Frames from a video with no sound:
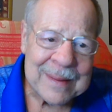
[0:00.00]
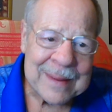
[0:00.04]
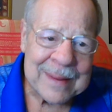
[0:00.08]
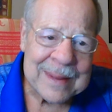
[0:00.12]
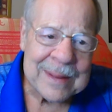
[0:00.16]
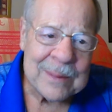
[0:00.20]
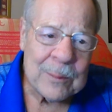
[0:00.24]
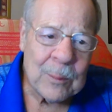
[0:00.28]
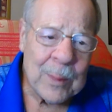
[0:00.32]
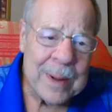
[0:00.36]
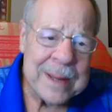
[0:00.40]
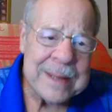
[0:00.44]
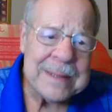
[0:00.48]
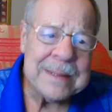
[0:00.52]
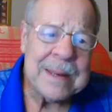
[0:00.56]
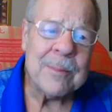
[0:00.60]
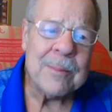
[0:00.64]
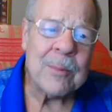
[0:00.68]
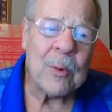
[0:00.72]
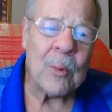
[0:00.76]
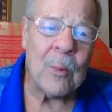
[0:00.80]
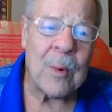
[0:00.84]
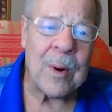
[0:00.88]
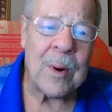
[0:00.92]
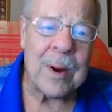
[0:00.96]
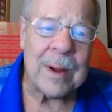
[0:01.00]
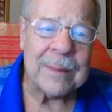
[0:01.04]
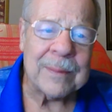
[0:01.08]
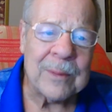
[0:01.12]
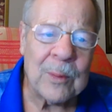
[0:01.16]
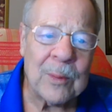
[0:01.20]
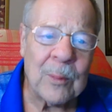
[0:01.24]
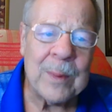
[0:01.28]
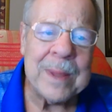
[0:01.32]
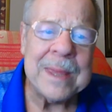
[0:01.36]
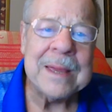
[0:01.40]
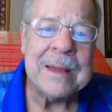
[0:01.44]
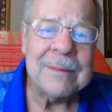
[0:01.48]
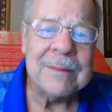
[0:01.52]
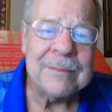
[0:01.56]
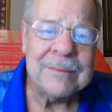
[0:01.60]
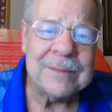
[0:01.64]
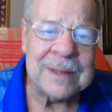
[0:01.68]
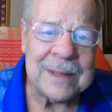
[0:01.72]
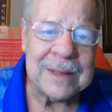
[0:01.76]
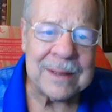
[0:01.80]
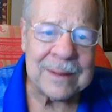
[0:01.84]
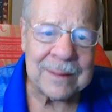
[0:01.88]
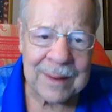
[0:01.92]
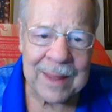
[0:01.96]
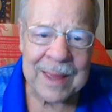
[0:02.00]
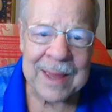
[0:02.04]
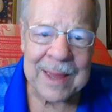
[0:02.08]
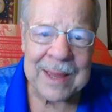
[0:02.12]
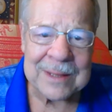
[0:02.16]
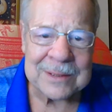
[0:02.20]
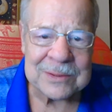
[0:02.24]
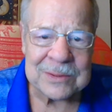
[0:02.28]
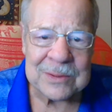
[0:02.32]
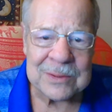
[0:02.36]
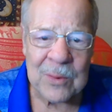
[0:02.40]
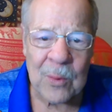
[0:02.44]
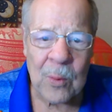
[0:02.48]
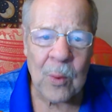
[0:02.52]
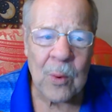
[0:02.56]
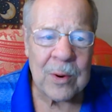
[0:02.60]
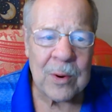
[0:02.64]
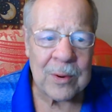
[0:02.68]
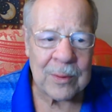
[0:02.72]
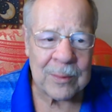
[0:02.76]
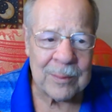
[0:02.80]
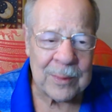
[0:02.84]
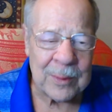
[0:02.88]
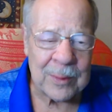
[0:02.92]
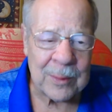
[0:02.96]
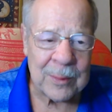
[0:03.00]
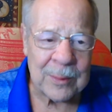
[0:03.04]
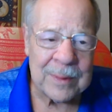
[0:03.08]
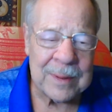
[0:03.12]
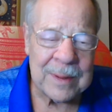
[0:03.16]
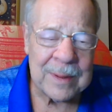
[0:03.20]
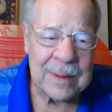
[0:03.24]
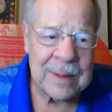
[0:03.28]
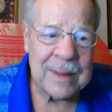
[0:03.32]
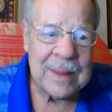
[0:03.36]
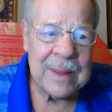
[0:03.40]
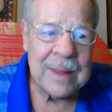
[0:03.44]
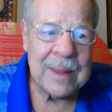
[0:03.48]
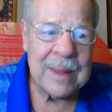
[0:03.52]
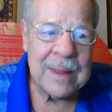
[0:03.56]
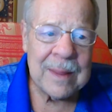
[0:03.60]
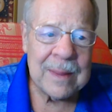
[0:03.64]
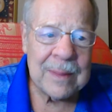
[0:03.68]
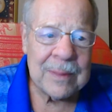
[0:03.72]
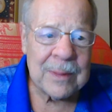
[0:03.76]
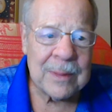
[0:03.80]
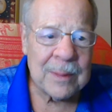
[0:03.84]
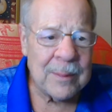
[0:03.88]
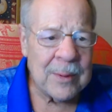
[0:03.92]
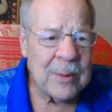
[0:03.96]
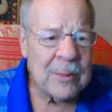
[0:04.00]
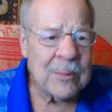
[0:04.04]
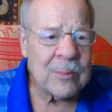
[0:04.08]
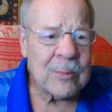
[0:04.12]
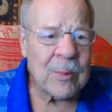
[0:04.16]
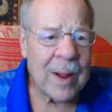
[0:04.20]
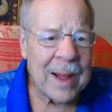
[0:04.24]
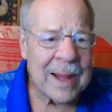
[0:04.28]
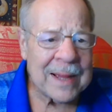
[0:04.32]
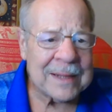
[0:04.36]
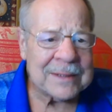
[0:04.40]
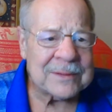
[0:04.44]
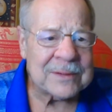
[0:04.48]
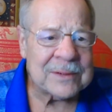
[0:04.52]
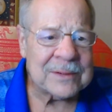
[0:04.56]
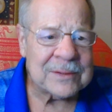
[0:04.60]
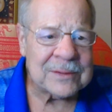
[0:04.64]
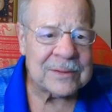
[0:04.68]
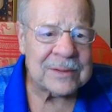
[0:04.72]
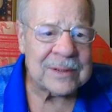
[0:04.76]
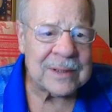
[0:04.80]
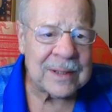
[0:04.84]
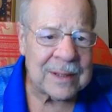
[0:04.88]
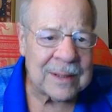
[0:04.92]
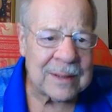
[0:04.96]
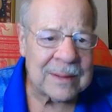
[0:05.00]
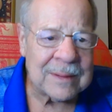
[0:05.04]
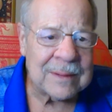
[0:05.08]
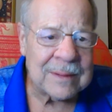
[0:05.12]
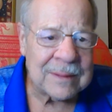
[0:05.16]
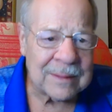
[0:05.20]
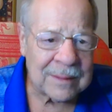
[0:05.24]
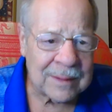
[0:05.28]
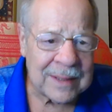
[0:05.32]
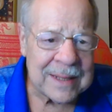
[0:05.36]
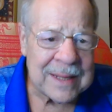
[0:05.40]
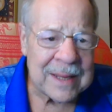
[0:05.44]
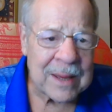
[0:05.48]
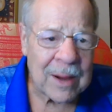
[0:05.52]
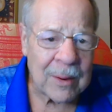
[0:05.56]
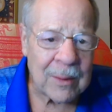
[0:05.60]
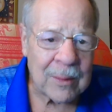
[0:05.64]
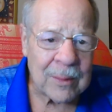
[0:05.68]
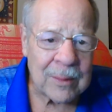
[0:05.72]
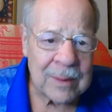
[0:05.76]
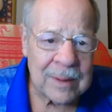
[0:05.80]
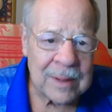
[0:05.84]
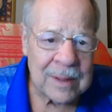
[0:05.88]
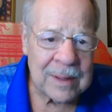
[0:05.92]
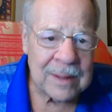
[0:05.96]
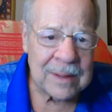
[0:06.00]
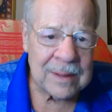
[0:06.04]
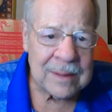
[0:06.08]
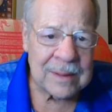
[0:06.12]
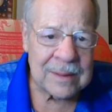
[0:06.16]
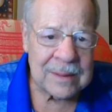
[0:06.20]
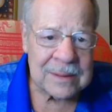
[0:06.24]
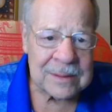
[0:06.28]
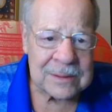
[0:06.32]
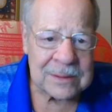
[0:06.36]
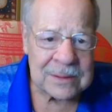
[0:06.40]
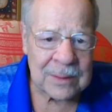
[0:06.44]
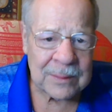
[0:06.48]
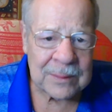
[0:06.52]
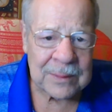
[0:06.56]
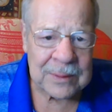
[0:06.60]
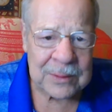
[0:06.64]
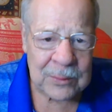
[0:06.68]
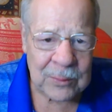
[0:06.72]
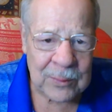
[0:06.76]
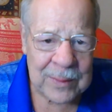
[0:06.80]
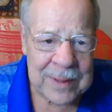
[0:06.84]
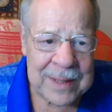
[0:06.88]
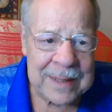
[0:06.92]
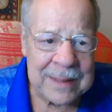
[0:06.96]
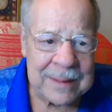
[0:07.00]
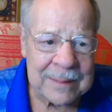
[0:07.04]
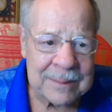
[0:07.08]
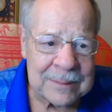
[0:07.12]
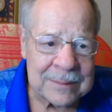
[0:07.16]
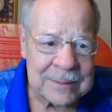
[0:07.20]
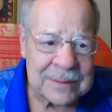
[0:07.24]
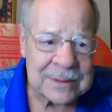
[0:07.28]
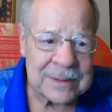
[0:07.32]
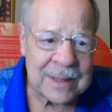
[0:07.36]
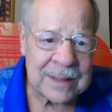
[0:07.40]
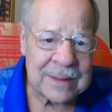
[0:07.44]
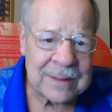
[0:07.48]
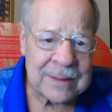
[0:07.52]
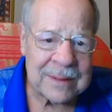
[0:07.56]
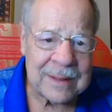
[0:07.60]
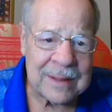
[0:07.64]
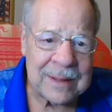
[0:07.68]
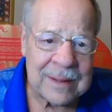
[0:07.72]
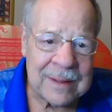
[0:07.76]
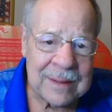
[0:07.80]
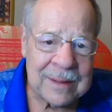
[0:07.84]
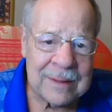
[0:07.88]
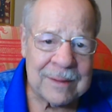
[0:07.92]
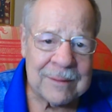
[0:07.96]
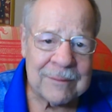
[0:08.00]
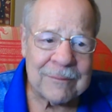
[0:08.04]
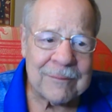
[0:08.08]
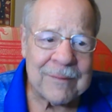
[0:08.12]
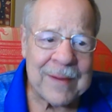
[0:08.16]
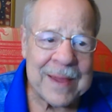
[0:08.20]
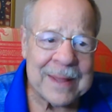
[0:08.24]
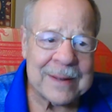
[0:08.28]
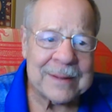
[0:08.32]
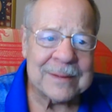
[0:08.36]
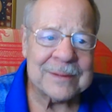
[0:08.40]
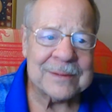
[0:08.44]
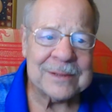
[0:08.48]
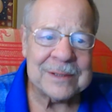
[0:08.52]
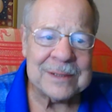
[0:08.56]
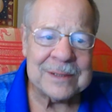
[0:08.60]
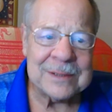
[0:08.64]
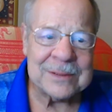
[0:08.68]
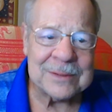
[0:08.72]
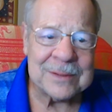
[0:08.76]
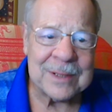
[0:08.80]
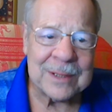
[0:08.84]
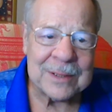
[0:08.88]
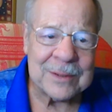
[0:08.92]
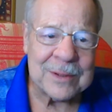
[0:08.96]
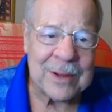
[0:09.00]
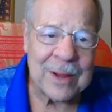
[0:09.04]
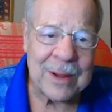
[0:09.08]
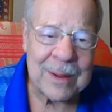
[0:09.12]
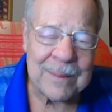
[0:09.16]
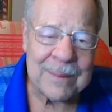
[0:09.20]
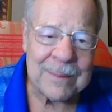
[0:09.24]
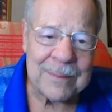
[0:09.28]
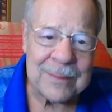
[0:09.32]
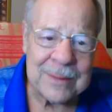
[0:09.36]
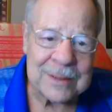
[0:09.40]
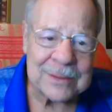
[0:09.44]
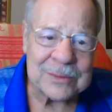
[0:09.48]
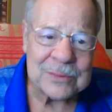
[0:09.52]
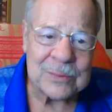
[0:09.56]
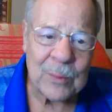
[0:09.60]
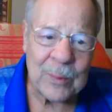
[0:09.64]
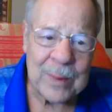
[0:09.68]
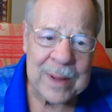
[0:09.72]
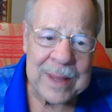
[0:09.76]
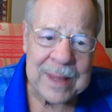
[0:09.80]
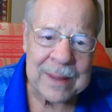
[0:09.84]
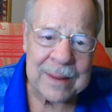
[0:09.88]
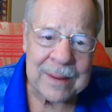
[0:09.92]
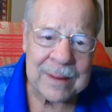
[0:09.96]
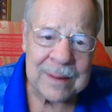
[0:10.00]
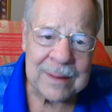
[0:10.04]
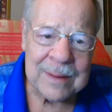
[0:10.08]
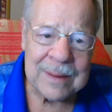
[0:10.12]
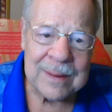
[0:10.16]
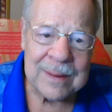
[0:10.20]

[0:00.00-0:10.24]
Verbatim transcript: In week number one, the week of the last quarter moon, the moon rises in Leo. So the dreams and the fantasies that come this week